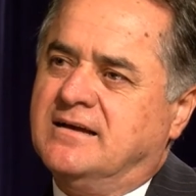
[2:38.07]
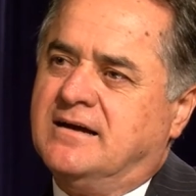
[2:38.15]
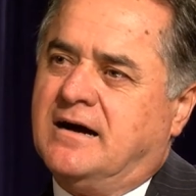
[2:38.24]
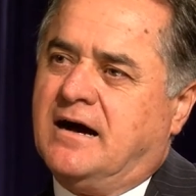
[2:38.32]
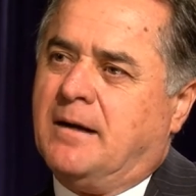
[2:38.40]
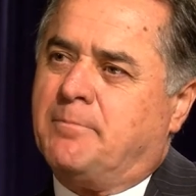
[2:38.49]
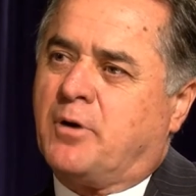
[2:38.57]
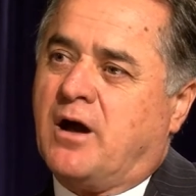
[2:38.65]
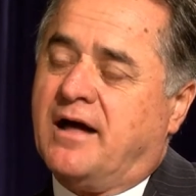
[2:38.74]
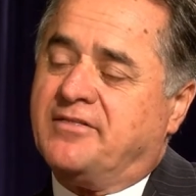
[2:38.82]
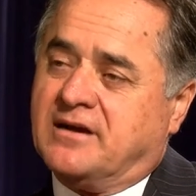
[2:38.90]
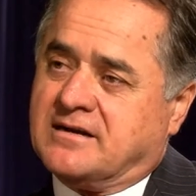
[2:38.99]
uh,
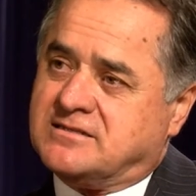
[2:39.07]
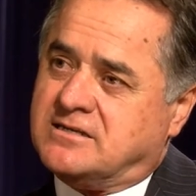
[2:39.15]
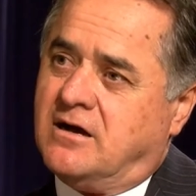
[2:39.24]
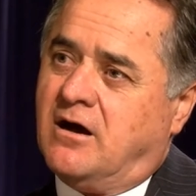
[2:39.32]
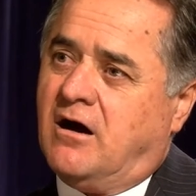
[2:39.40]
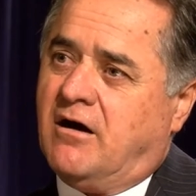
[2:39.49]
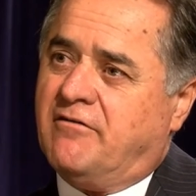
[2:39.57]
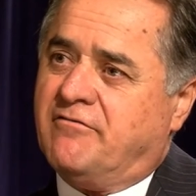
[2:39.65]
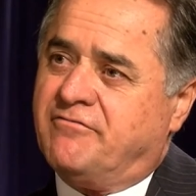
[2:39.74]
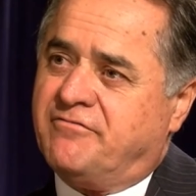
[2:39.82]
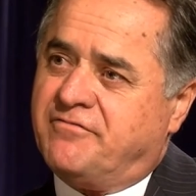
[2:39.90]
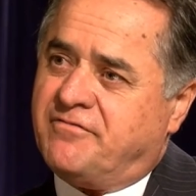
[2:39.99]
product of
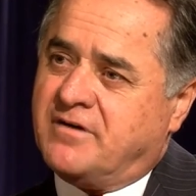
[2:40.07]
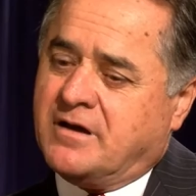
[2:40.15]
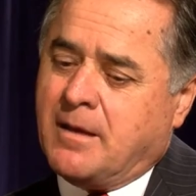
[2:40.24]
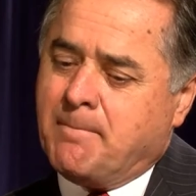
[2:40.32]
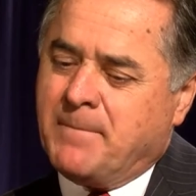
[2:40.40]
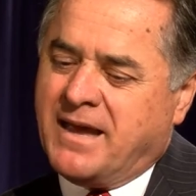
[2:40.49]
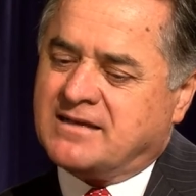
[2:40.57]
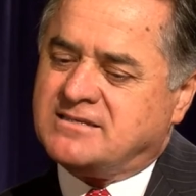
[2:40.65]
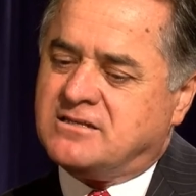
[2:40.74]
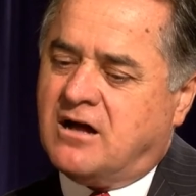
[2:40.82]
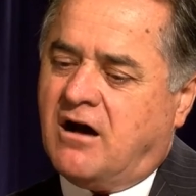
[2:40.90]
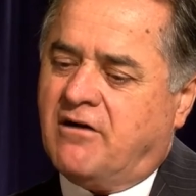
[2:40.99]
a
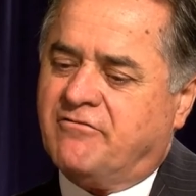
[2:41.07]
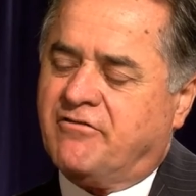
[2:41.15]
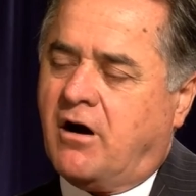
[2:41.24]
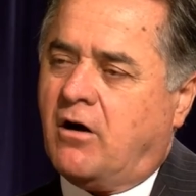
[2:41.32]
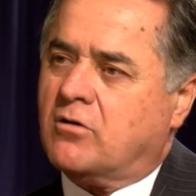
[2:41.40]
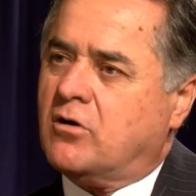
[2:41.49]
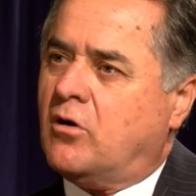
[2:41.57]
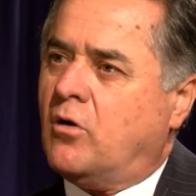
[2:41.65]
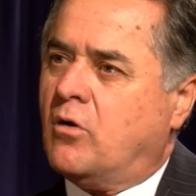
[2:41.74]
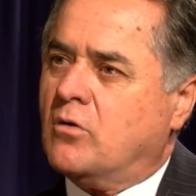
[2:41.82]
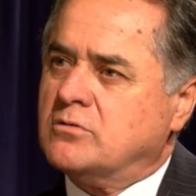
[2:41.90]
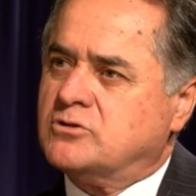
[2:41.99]
mix of
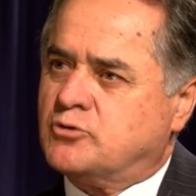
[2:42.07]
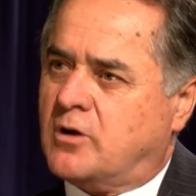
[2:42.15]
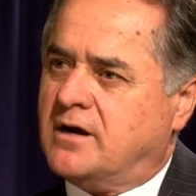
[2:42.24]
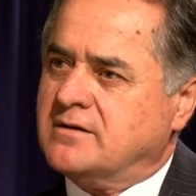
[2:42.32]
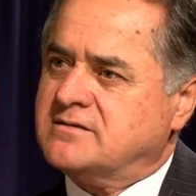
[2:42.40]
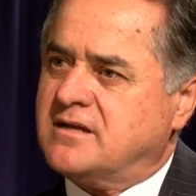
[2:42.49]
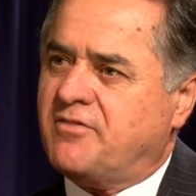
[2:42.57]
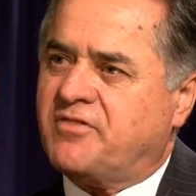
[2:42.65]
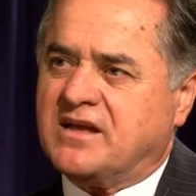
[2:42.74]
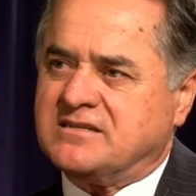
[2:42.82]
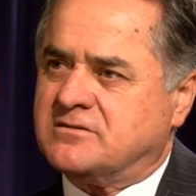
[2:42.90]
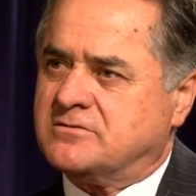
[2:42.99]
alcohol, drugs, and
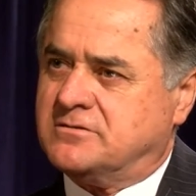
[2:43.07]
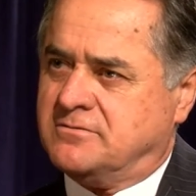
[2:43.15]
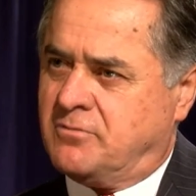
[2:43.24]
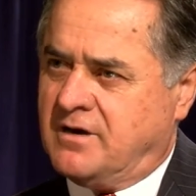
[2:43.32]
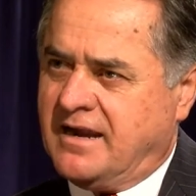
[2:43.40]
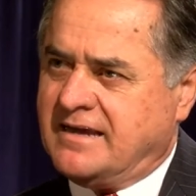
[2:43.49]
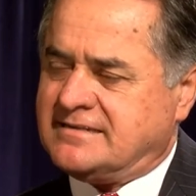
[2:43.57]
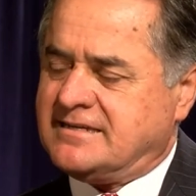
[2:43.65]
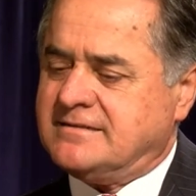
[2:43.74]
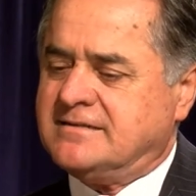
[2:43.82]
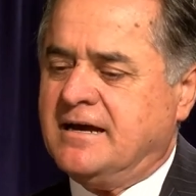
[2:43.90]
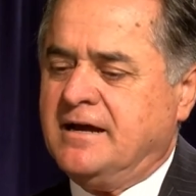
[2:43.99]
things
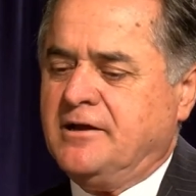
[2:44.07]
related.